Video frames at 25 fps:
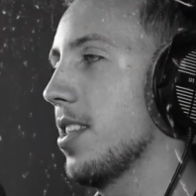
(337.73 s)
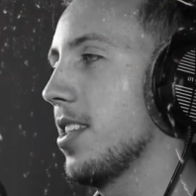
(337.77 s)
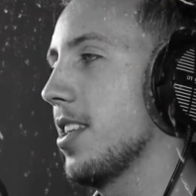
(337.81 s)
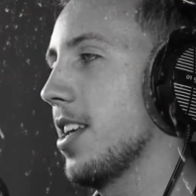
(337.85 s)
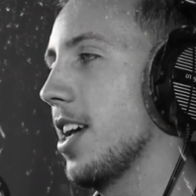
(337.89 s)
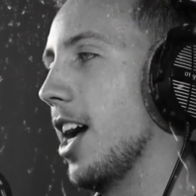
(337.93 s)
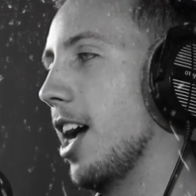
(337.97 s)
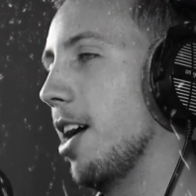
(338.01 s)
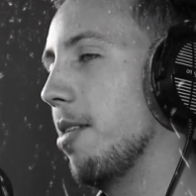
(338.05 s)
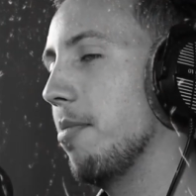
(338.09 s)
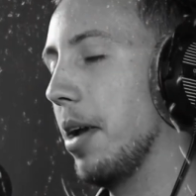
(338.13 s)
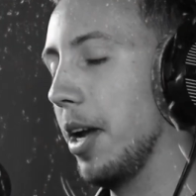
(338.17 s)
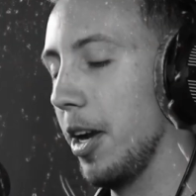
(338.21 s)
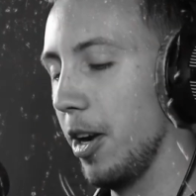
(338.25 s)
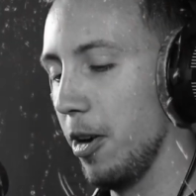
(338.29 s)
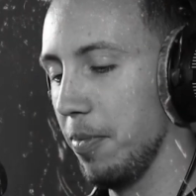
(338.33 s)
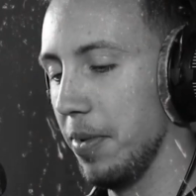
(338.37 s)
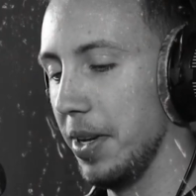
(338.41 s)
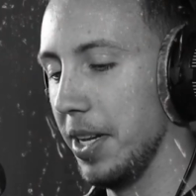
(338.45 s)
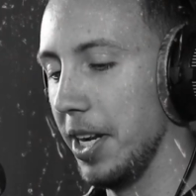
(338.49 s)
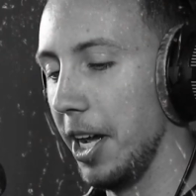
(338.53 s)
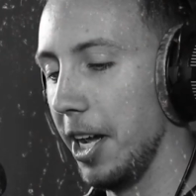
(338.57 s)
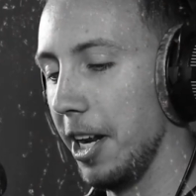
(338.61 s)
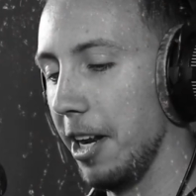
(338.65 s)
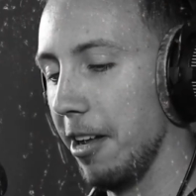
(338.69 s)
I may or may
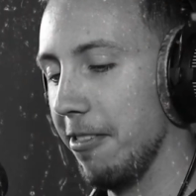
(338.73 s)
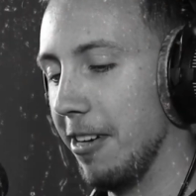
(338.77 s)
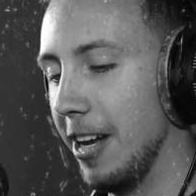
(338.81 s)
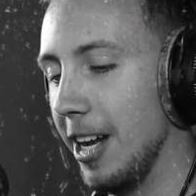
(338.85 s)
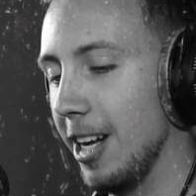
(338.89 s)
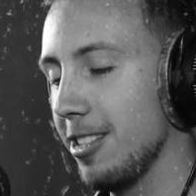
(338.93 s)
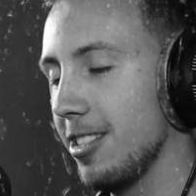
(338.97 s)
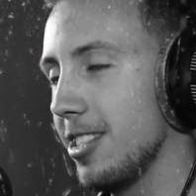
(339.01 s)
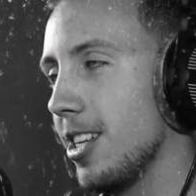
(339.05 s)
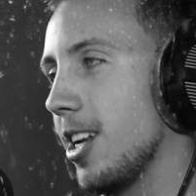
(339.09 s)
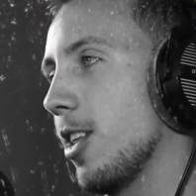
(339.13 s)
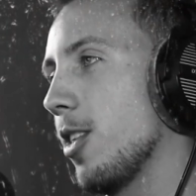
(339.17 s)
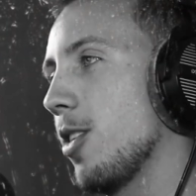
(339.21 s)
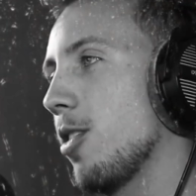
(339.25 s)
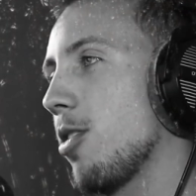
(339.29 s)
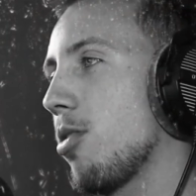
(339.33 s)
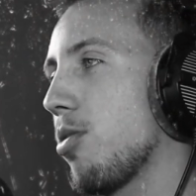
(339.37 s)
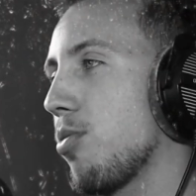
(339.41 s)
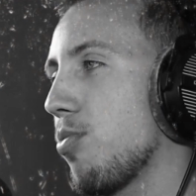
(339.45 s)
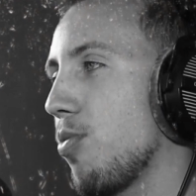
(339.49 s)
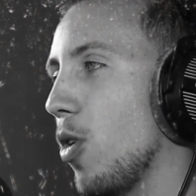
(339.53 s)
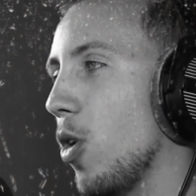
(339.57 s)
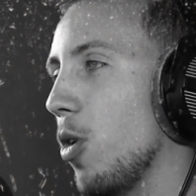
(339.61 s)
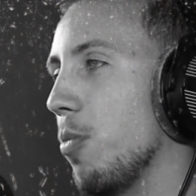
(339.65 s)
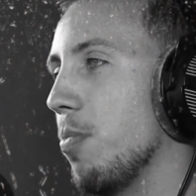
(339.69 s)
not have accidentally
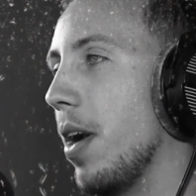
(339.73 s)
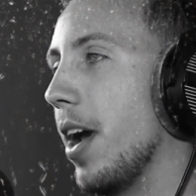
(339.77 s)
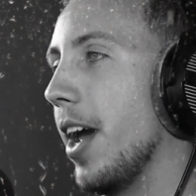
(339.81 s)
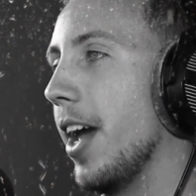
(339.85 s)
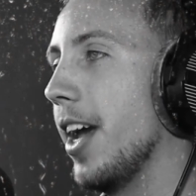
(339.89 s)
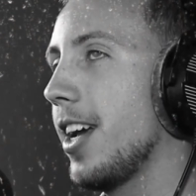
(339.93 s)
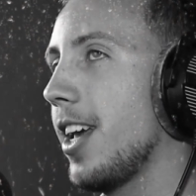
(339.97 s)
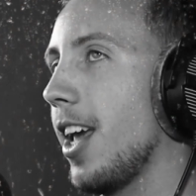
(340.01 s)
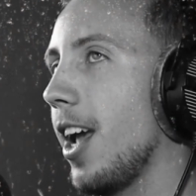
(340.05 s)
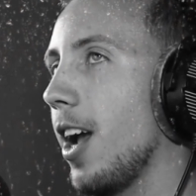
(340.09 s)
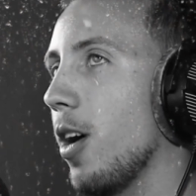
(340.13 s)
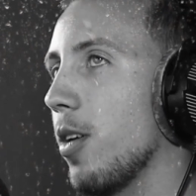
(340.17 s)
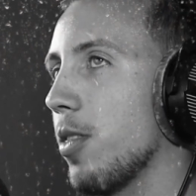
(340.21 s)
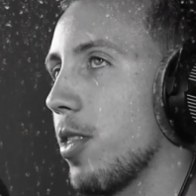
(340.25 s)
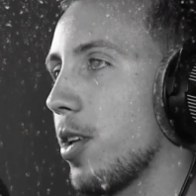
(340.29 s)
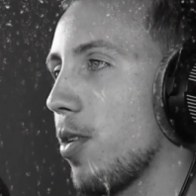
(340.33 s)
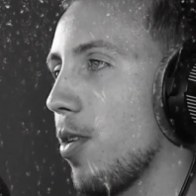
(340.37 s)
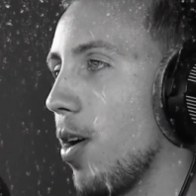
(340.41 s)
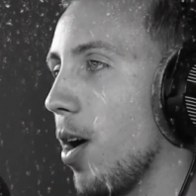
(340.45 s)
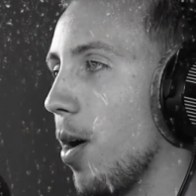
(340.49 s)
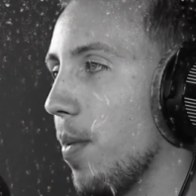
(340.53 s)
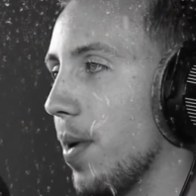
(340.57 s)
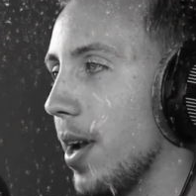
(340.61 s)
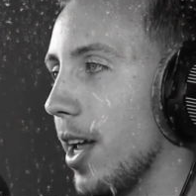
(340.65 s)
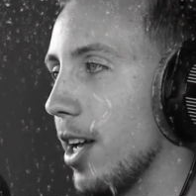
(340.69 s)
thrown my AK on the
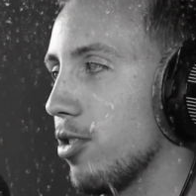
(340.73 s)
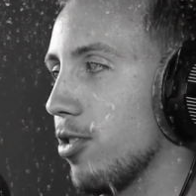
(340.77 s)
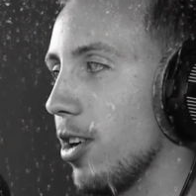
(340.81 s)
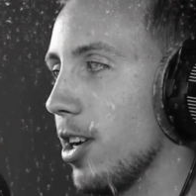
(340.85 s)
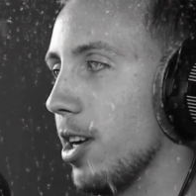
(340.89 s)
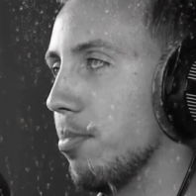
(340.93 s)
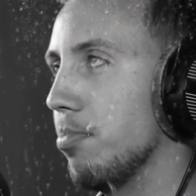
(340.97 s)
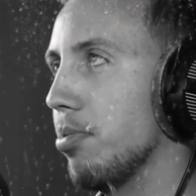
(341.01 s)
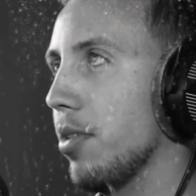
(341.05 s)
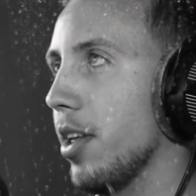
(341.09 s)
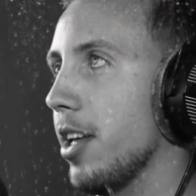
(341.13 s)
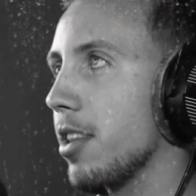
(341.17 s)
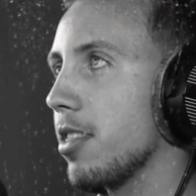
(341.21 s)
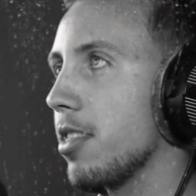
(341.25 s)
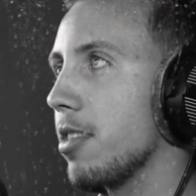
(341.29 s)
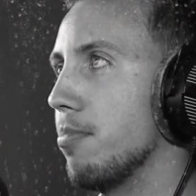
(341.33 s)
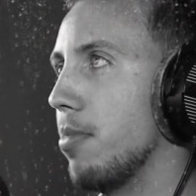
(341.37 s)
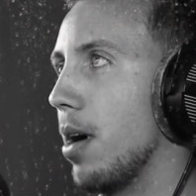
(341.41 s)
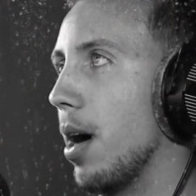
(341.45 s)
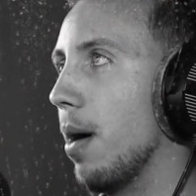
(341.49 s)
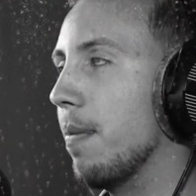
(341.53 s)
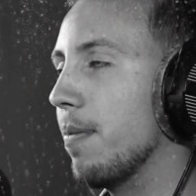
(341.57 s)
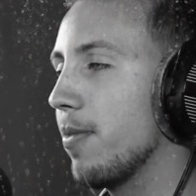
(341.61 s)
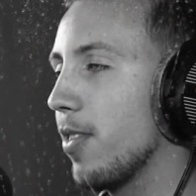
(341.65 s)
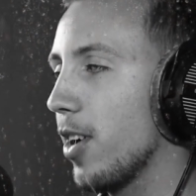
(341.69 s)
ground when I tried to plant the
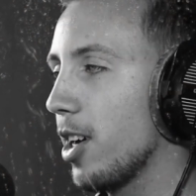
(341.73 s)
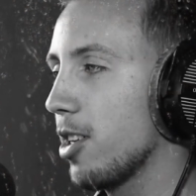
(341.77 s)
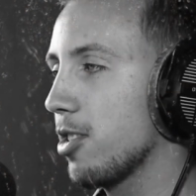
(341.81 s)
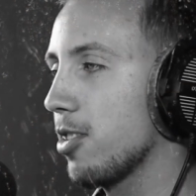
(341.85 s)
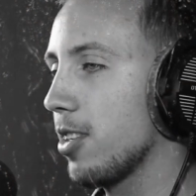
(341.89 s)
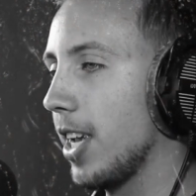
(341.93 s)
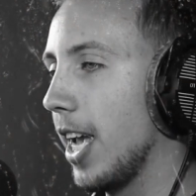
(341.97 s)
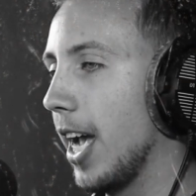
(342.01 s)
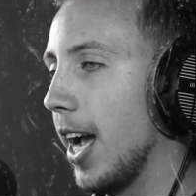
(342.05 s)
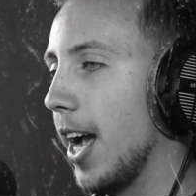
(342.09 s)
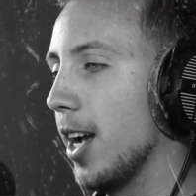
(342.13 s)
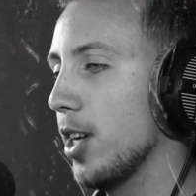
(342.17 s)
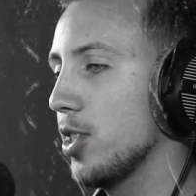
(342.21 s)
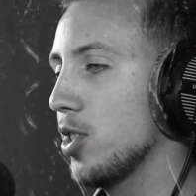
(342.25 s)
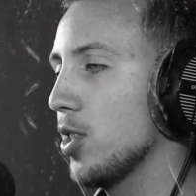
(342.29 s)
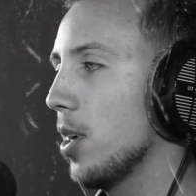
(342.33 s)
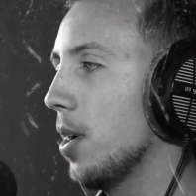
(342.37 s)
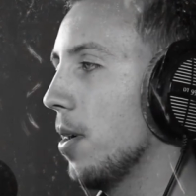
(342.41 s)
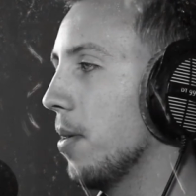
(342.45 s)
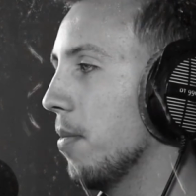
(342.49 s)
bomb for extra cash.